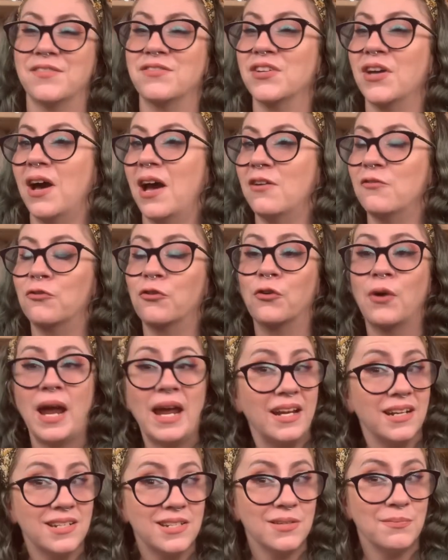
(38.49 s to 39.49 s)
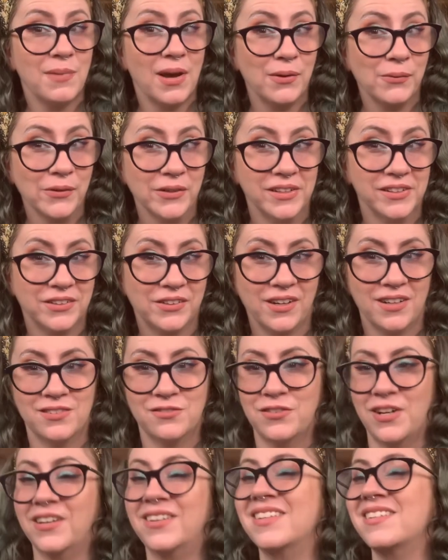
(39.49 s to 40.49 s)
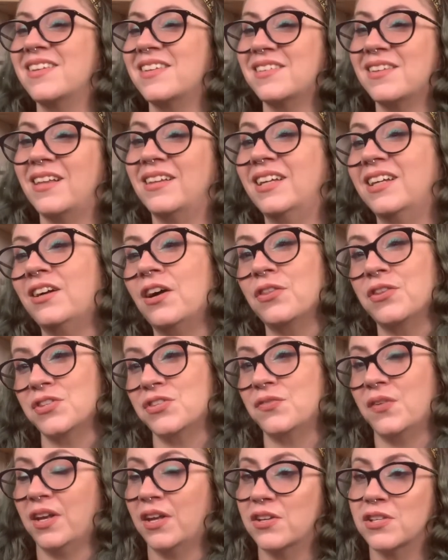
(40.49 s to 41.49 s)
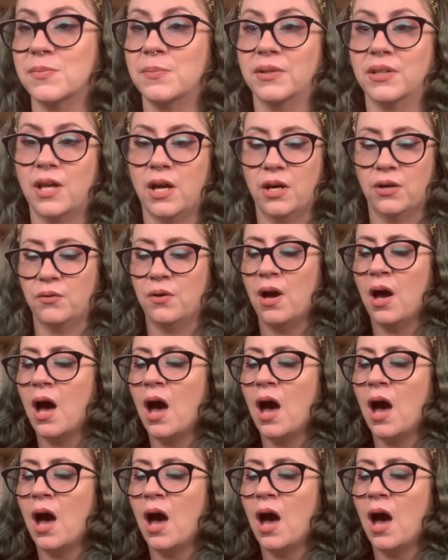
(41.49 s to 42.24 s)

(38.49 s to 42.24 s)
I've ranked my Royal Crown fragrances. I'll link all those videos below.